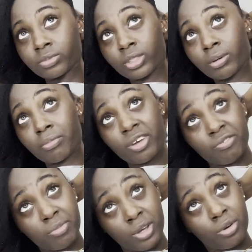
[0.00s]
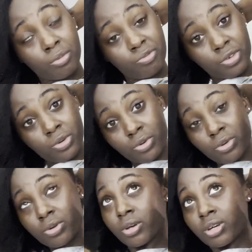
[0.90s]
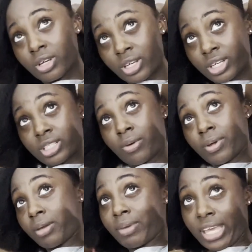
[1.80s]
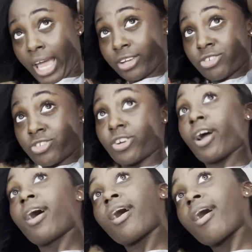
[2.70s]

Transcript: I may have makeup for them because I want to be extra.